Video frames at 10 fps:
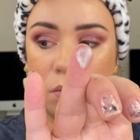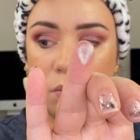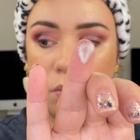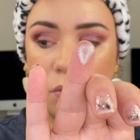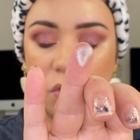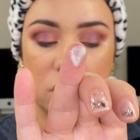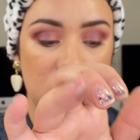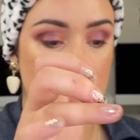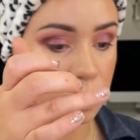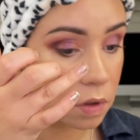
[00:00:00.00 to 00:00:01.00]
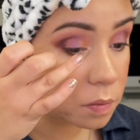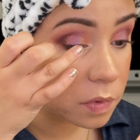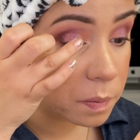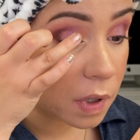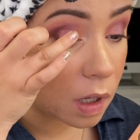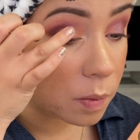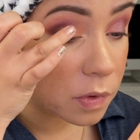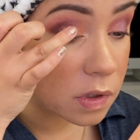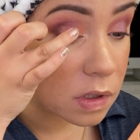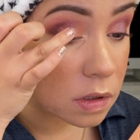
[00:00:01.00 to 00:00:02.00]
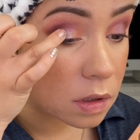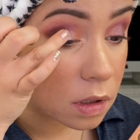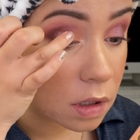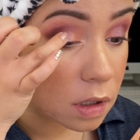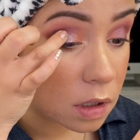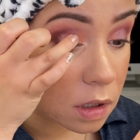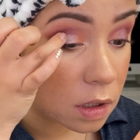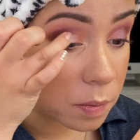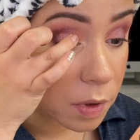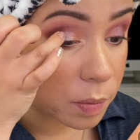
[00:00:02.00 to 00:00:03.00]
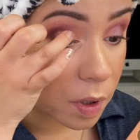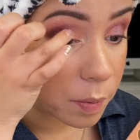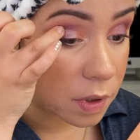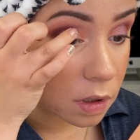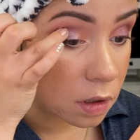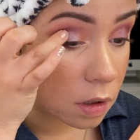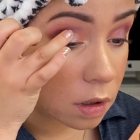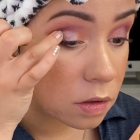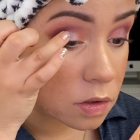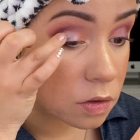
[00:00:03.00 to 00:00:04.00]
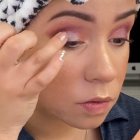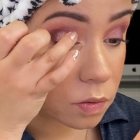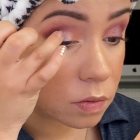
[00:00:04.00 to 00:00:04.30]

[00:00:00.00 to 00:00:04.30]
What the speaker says: multi-chrome almost, and I'm gonna pop it in here too.